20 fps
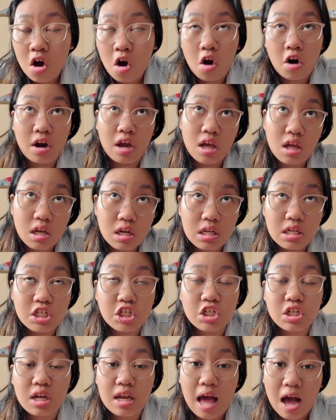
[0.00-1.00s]
or
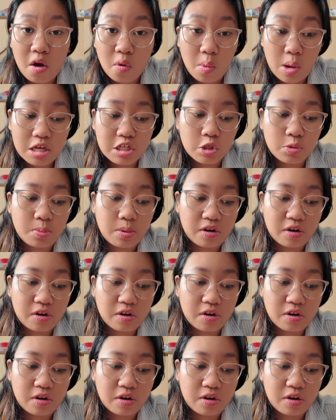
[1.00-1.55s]
English language